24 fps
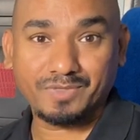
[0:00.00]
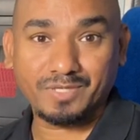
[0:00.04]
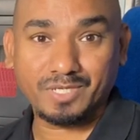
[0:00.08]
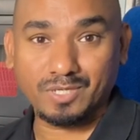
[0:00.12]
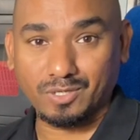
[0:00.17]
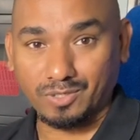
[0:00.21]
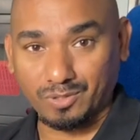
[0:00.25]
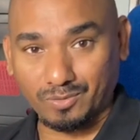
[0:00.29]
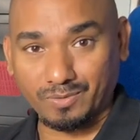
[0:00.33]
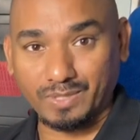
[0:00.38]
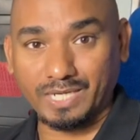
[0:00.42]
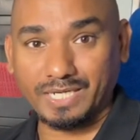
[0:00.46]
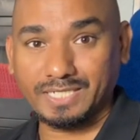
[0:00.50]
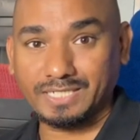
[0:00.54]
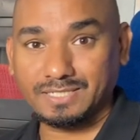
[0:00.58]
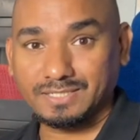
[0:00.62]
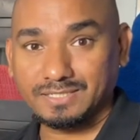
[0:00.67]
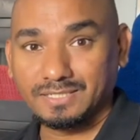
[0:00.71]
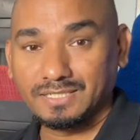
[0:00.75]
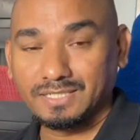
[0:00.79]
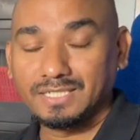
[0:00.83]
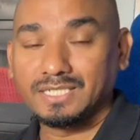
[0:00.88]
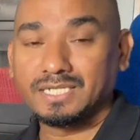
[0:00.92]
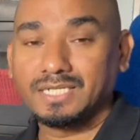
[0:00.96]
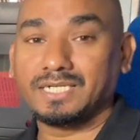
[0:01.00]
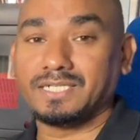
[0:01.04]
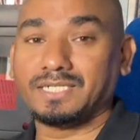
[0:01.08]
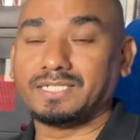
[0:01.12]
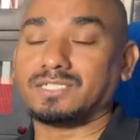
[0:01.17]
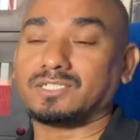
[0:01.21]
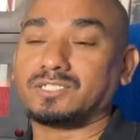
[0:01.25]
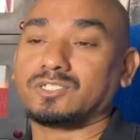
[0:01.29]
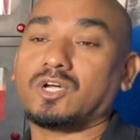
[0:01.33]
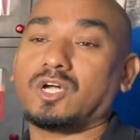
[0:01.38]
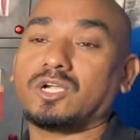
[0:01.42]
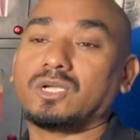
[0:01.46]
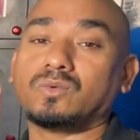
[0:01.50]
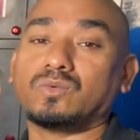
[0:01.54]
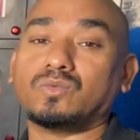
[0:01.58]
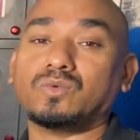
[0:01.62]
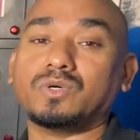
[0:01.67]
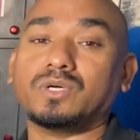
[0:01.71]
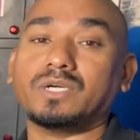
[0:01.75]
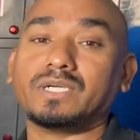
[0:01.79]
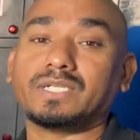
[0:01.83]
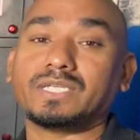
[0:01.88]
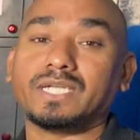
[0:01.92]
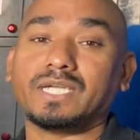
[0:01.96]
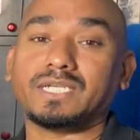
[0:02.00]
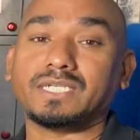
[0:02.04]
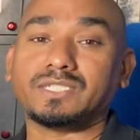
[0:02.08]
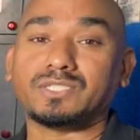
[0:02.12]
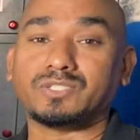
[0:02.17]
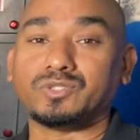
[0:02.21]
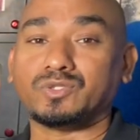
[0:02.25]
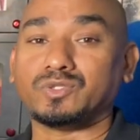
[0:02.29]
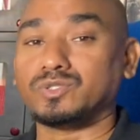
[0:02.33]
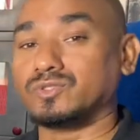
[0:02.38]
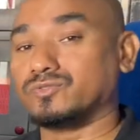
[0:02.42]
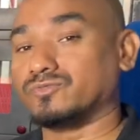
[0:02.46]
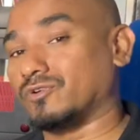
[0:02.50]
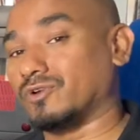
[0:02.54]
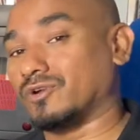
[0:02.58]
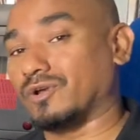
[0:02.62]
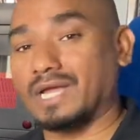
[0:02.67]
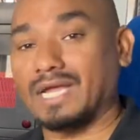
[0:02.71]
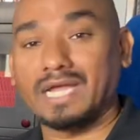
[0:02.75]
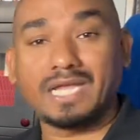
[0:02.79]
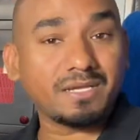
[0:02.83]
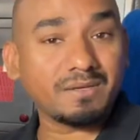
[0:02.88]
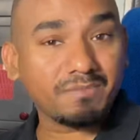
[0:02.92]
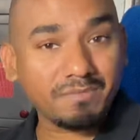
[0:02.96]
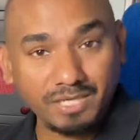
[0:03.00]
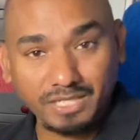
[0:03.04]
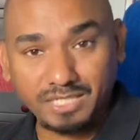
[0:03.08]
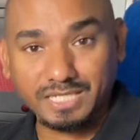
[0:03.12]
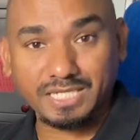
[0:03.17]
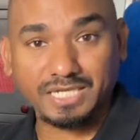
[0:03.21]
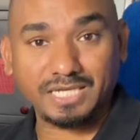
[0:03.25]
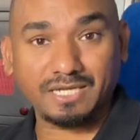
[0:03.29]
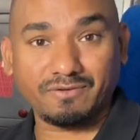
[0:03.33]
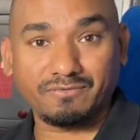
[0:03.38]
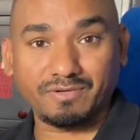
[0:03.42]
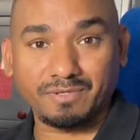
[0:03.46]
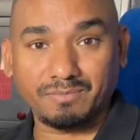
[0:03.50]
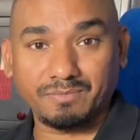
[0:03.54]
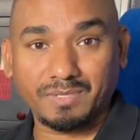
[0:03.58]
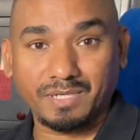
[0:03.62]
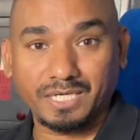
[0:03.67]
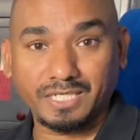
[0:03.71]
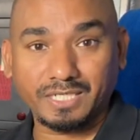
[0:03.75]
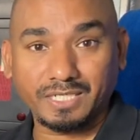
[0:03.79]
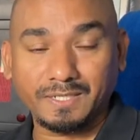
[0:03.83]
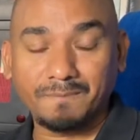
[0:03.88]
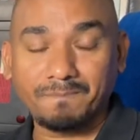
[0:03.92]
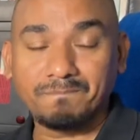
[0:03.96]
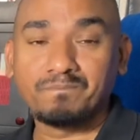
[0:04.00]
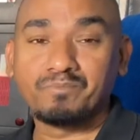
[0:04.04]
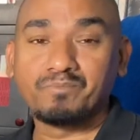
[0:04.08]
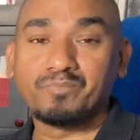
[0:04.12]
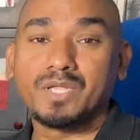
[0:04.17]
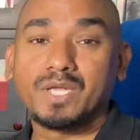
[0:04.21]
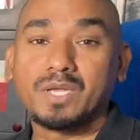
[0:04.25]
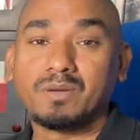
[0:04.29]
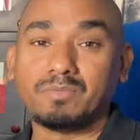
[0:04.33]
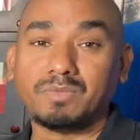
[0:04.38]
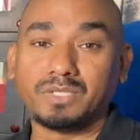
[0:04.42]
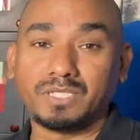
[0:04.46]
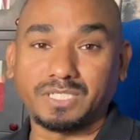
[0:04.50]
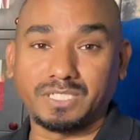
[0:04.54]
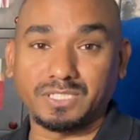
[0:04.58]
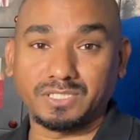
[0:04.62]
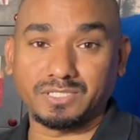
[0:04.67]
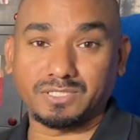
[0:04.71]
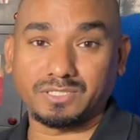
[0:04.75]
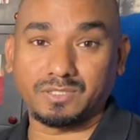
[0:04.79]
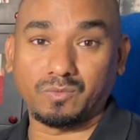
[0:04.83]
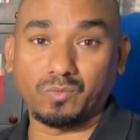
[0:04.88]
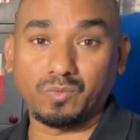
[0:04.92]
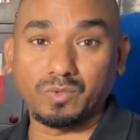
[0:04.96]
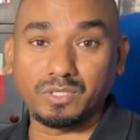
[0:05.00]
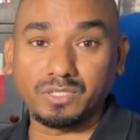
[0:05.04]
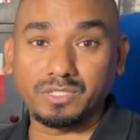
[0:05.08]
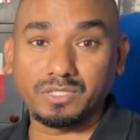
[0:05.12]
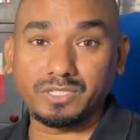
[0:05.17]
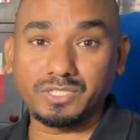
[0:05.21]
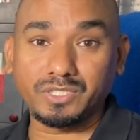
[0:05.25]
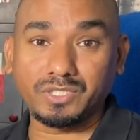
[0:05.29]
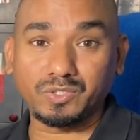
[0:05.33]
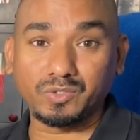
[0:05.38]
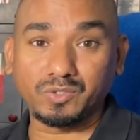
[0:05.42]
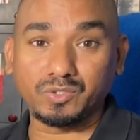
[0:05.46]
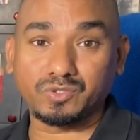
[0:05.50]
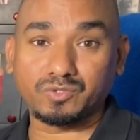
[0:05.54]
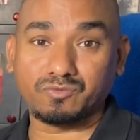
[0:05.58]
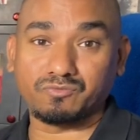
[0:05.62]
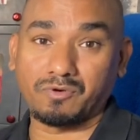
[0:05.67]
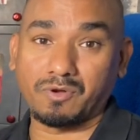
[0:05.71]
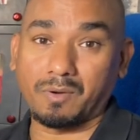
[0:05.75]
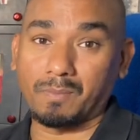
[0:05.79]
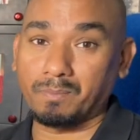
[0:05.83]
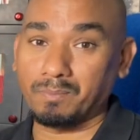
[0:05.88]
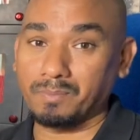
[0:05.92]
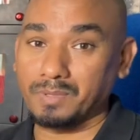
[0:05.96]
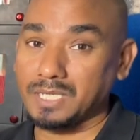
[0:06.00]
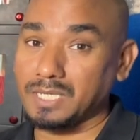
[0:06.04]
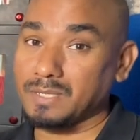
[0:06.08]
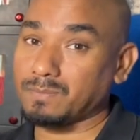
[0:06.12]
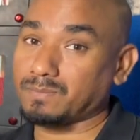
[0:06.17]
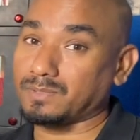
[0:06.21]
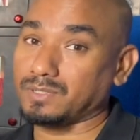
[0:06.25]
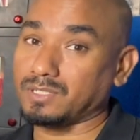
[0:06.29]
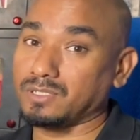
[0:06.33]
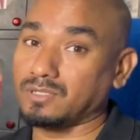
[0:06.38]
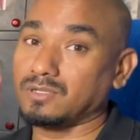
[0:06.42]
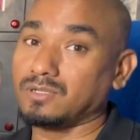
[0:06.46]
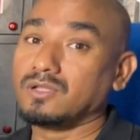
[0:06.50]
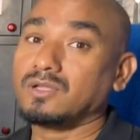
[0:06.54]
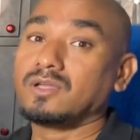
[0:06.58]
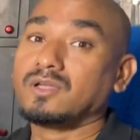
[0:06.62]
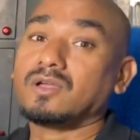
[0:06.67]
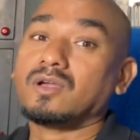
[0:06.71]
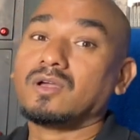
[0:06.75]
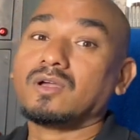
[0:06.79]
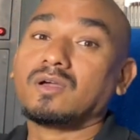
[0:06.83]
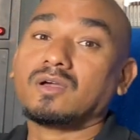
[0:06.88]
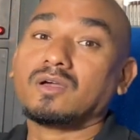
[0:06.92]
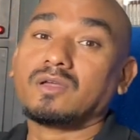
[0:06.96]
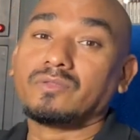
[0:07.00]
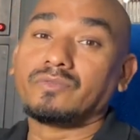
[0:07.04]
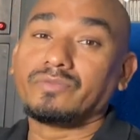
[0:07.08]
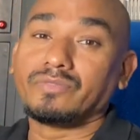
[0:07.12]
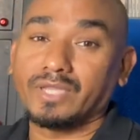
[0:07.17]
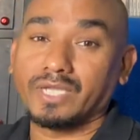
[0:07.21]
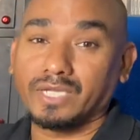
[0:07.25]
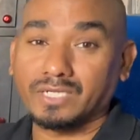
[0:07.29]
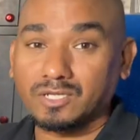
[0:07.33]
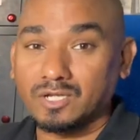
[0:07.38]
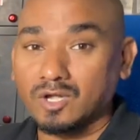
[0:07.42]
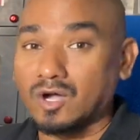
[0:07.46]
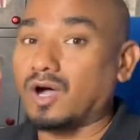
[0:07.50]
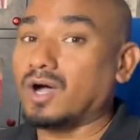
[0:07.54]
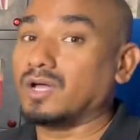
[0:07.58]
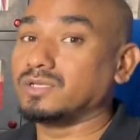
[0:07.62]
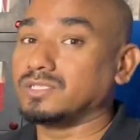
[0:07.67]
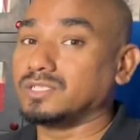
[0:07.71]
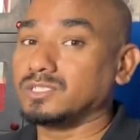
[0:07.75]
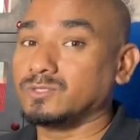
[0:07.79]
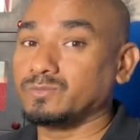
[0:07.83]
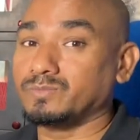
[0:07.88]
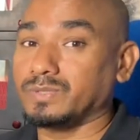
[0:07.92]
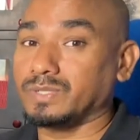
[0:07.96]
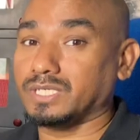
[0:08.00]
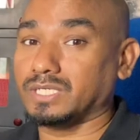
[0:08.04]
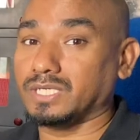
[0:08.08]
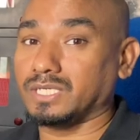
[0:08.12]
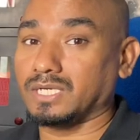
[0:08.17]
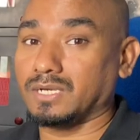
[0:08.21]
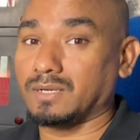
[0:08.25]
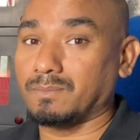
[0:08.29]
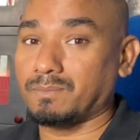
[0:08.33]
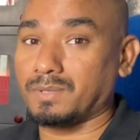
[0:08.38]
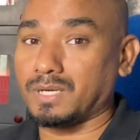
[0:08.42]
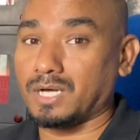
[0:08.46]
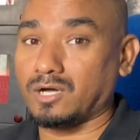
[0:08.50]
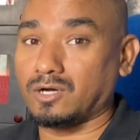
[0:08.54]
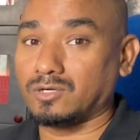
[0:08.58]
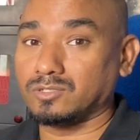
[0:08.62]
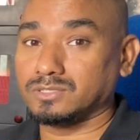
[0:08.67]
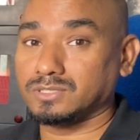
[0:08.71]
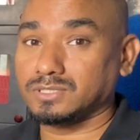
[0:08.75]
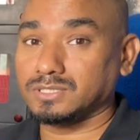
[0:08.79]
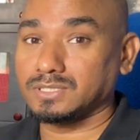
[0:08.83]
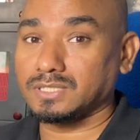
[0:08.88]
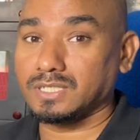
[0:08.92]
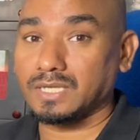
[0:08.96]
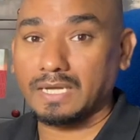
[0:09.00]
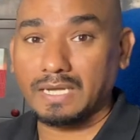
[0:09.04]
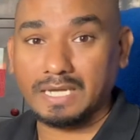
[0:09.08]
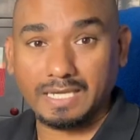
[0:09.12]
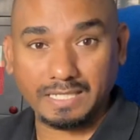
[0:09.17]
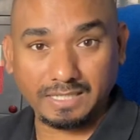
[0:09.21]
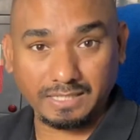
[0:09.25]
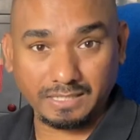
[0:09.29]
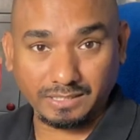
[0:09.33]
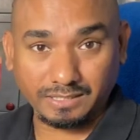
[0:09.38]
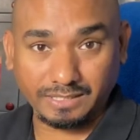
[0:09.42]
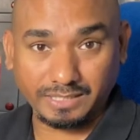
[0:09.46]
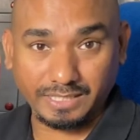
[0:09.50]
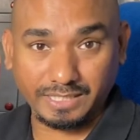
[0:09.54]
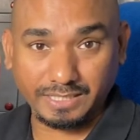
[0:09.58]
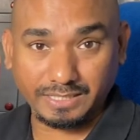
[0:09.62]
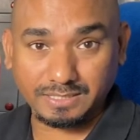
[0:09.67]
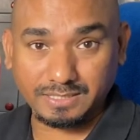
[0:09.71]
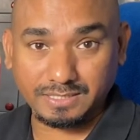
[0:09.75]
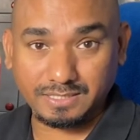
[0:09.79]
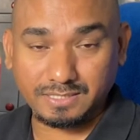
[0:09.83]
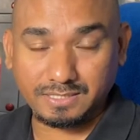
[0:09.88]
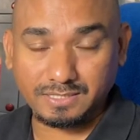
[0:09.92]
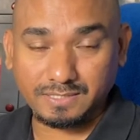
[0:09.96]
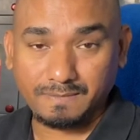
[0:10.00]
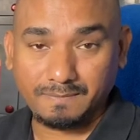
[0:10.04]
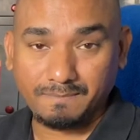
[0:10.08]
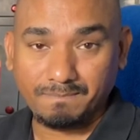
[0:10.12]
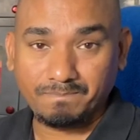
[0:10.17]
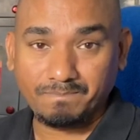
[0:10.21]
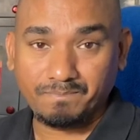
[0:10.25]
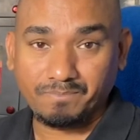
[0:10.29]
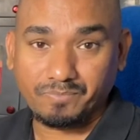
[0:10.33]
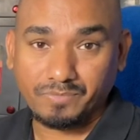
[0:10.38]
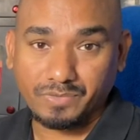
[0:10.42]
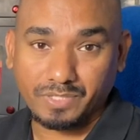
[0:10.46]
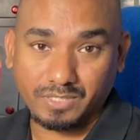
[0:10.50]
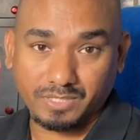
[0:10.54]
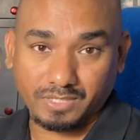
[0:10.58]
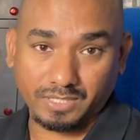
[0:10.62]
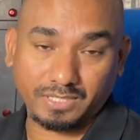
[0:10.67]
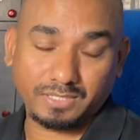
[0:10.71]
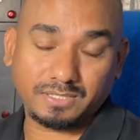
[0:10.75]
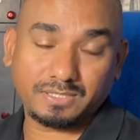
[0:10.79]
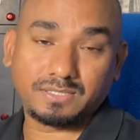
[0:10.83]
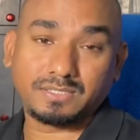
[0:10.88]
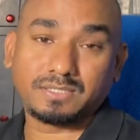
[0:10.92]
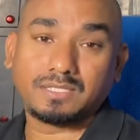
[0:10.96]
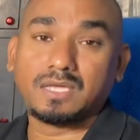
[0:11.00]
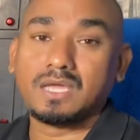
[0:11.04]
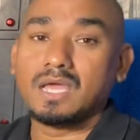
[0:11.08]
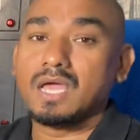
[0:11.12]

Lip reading: All right? It is not a word that is used for anybody and everybody, but it is a word used for people that God is speaking about and against this.